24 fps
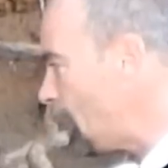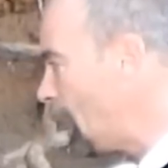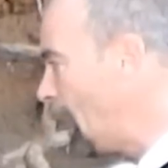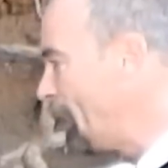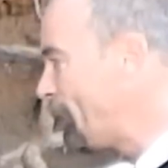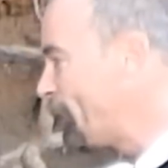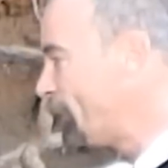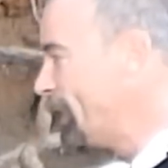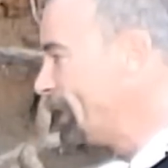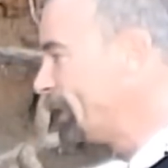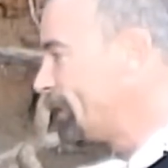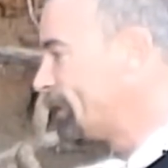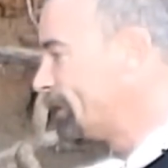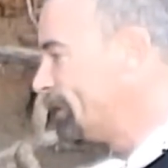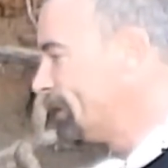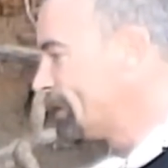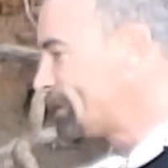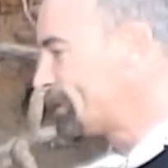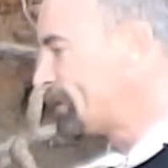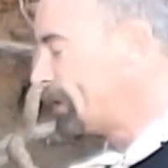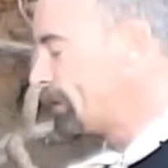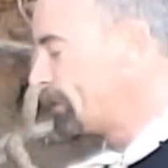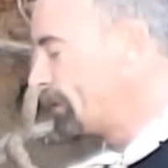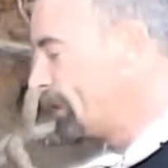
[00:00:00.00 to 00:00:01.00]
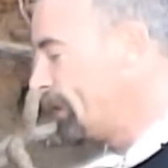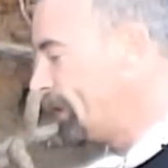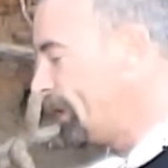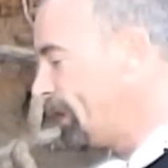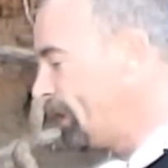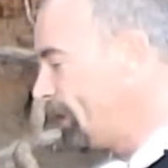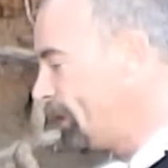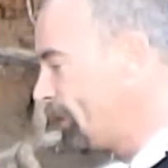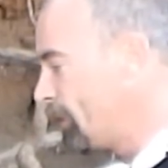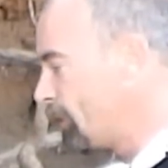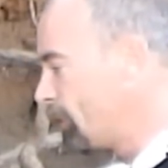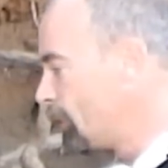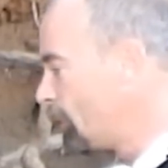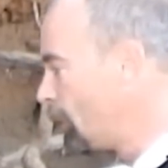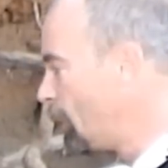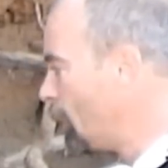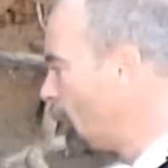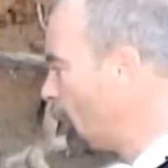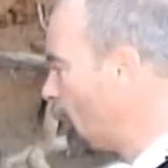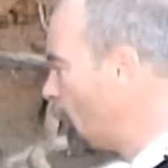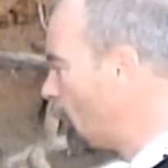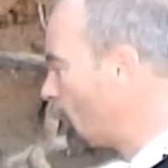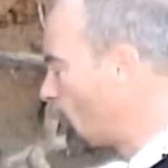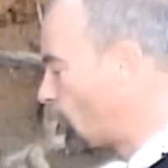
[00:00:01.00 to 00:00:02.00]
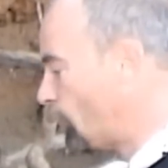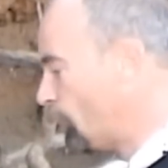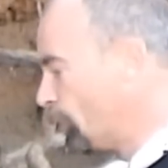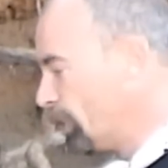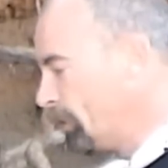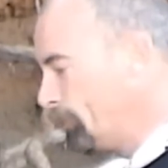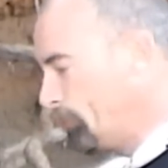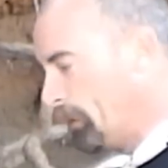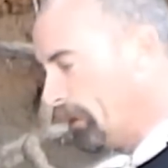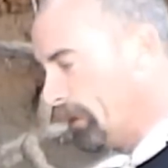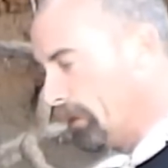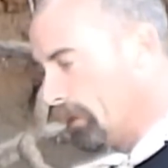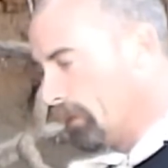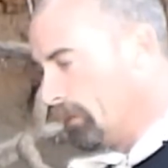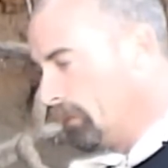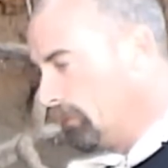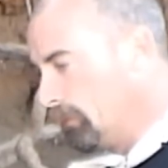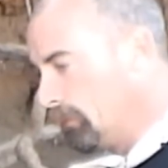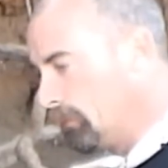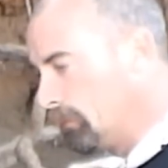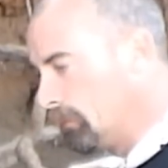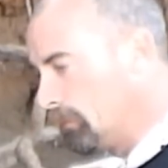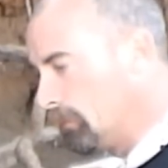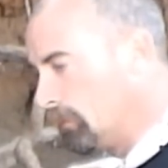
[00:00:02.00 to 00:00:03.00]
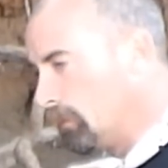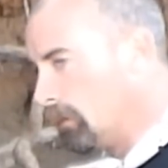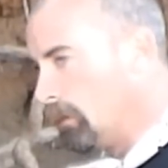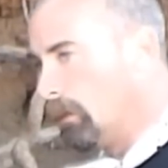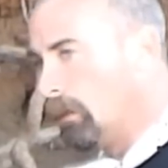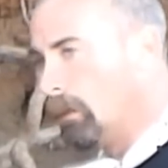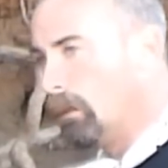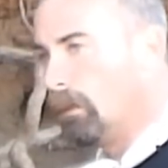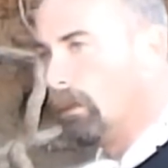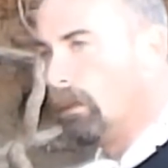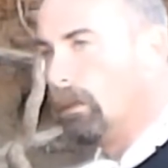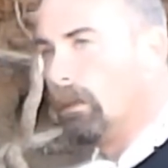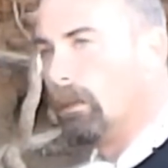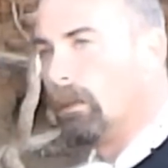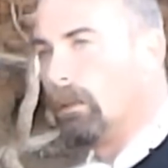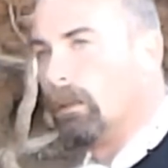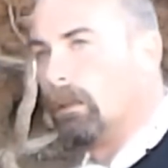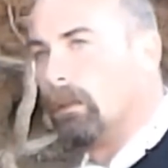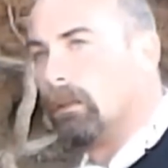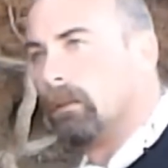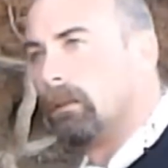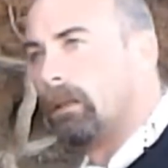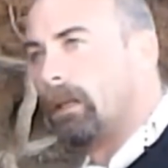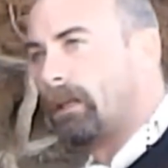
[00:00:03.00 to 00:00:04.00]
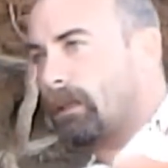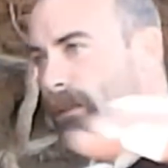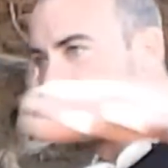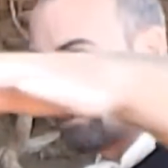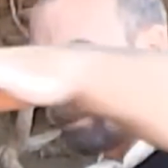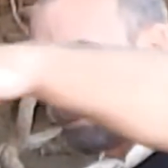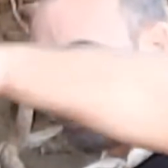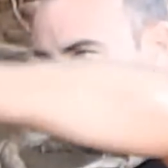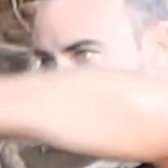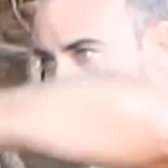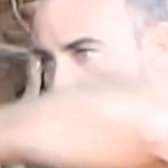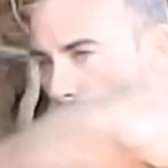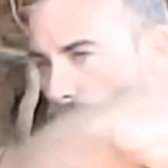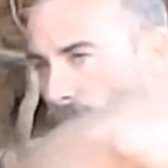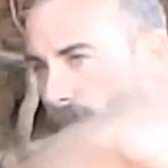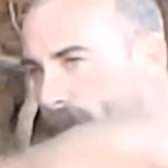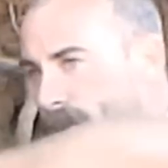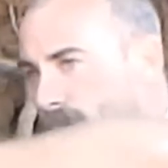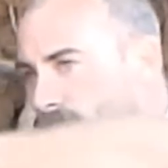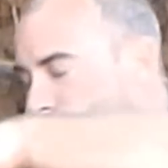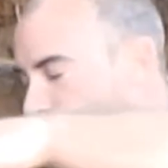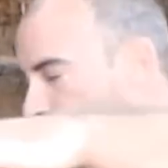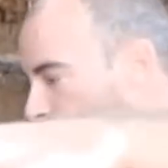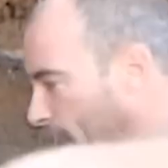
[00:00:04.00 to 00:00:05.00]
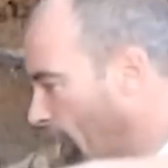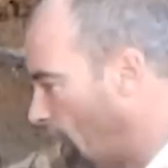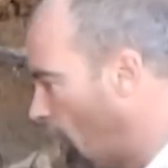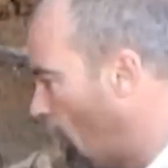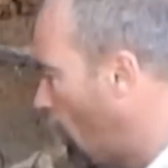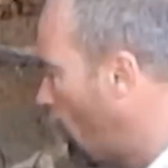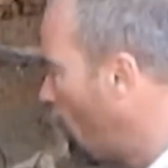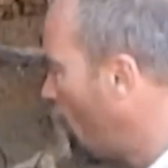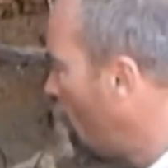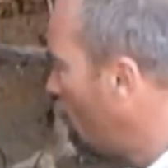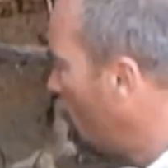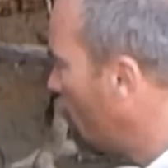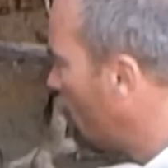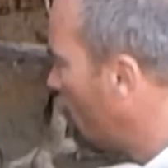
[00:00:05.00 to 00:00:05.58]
I think this area here could have been, like I said, the water does a bow.